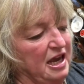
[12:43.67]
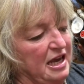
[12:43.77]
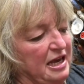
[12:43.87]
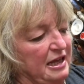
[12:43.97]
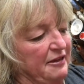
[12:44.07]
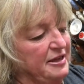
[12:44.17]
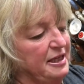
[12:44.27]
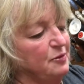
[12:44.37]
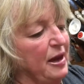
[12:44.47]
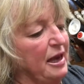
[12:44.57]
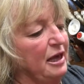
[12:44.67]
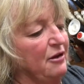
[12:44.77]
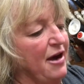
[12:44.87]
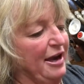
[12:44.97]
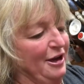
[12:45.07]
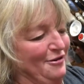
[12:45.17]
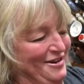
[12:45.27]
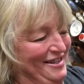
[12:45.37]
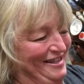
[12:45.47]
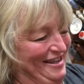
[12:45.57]
Now this is where your
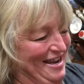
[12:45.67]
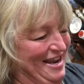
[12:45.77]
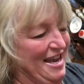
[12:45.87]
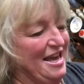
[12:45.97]
accuracy